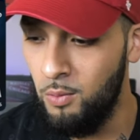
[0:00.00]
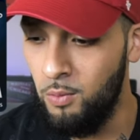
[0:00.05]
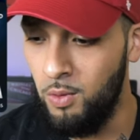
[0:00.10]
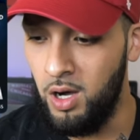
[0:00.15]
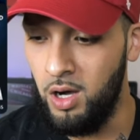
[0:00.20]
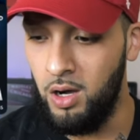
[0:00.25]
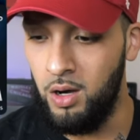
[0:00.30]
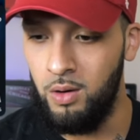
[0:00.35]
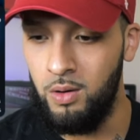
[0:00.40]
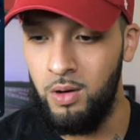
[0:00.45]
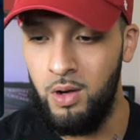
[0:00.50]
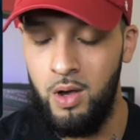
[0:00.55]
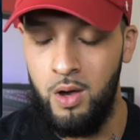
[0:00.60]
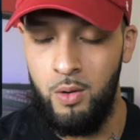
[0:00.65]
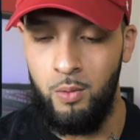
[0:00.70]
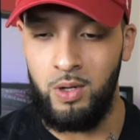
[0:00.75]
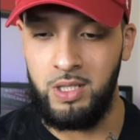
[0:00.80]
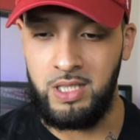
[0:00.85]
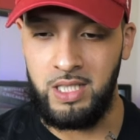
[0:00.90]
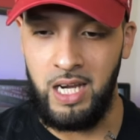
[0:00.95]
Well,
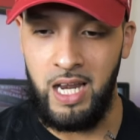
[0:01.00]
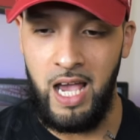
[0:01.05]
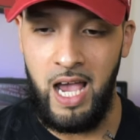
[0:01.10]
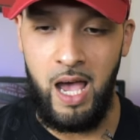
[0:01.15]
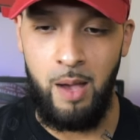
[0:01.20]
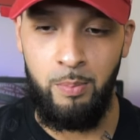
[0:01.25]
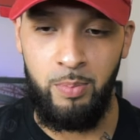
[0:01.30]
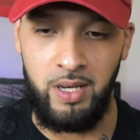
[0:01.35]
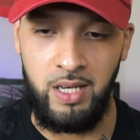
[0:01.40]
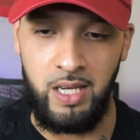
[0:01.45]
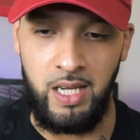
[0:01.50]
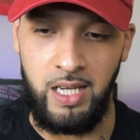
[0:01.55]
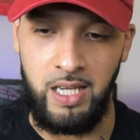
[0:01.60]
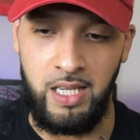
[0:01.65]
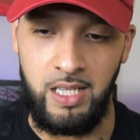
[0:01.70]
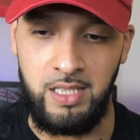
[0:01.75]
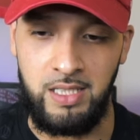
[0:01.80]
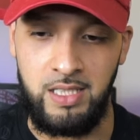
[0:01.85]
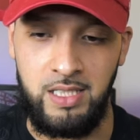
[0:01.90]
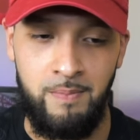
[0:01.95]
what's gonna happen
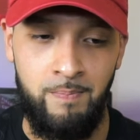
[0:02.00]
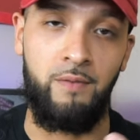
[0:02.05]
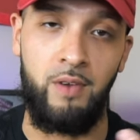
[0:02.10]
is,